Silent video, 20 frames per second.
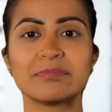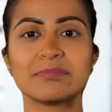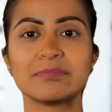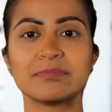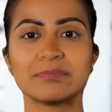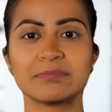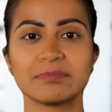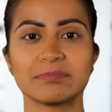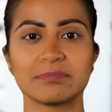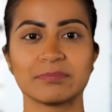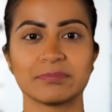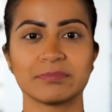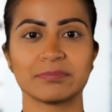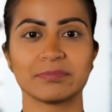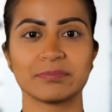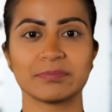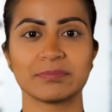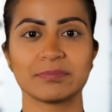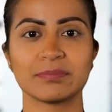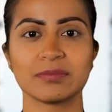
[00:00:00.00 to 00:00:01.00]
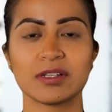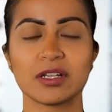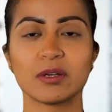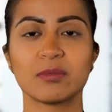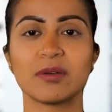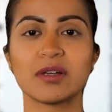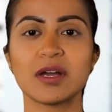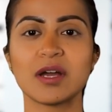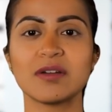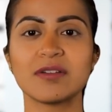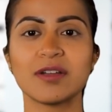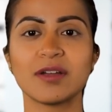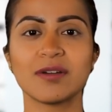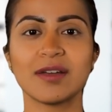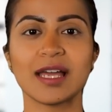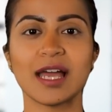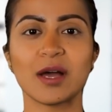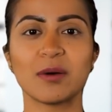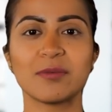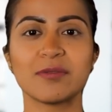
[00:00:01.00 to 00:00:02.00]
No. You are not
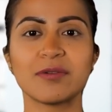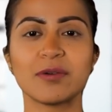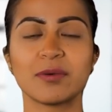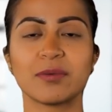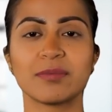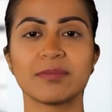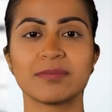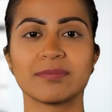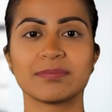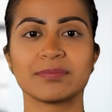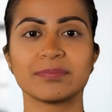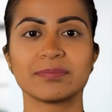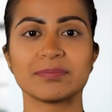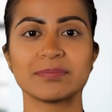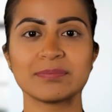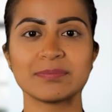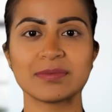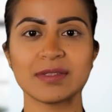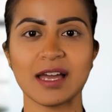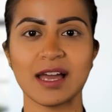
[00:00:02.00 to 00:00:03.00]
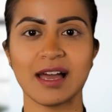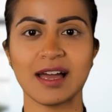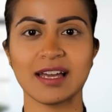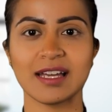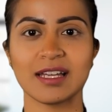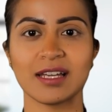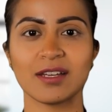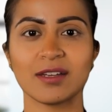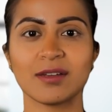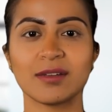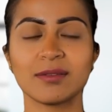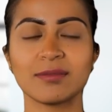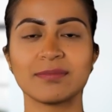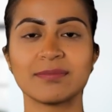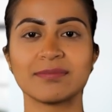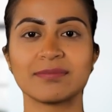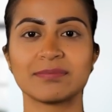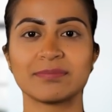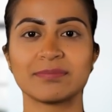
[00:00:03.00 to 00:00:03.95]
very helpful. Are you?